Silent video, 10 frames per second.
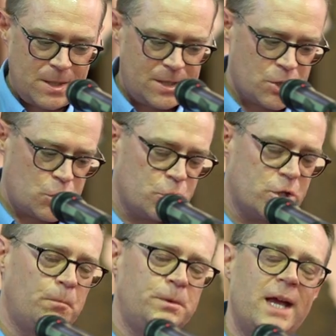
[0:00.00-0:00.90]
And so
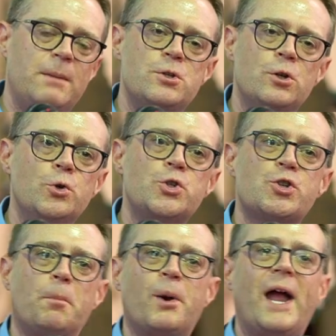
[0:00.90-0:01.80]
sometimes those
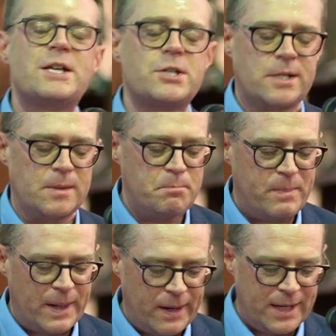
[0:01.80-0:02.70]
suppressed
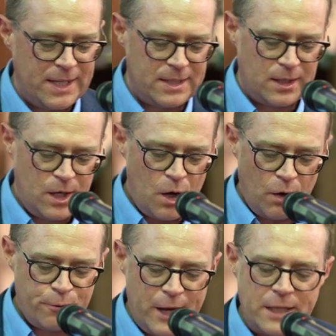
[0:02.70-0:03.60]
and buried
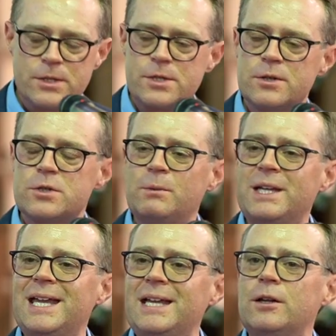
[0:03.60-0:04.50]
offenses,
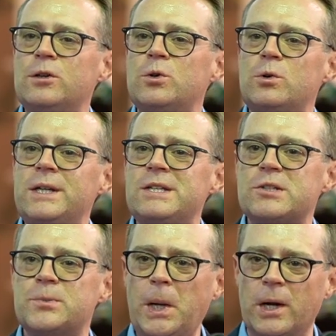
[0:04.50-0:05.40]
we need the Holy
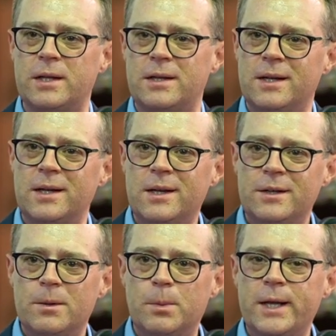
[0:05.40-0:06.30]
Spirit
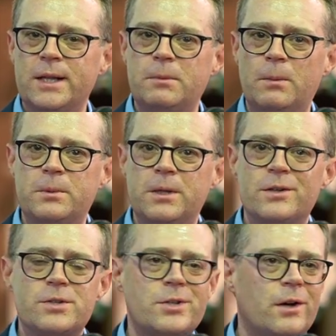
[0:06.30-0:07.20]
to bring them up to
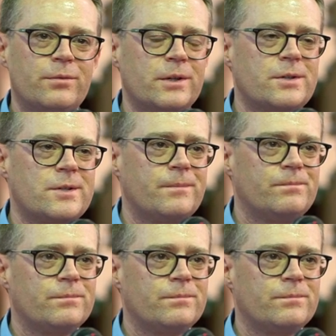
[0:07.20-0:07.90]
the surface.